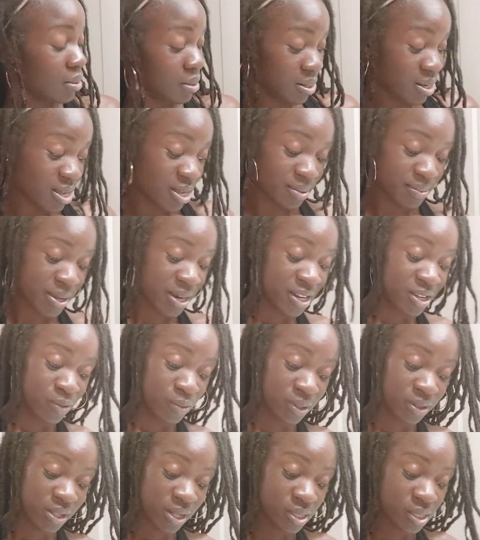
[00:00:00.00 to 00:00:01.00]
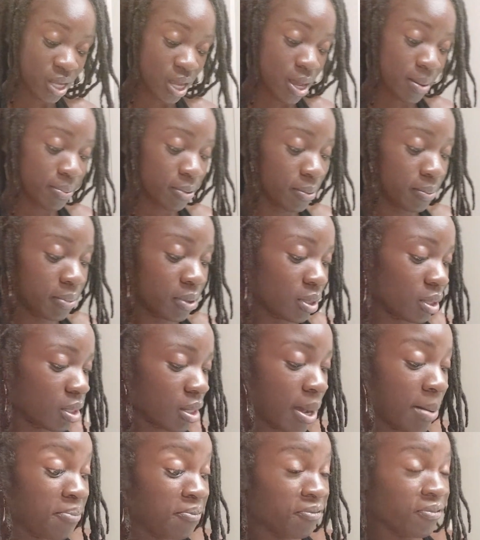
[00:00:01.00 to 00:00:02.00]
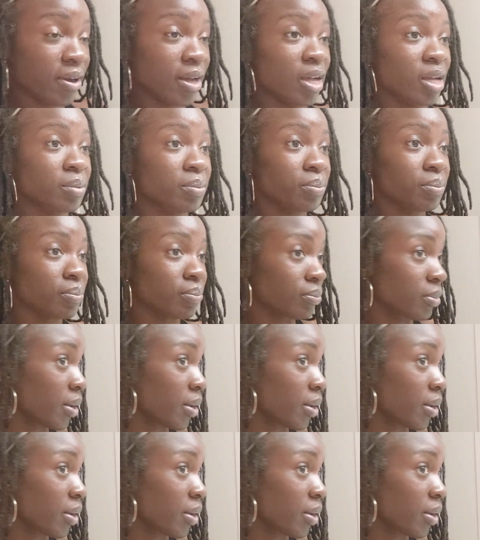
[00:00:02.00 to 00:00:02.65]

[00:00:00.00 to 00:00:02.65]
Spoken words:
Damn, I didn't want that to happen, but I'm fine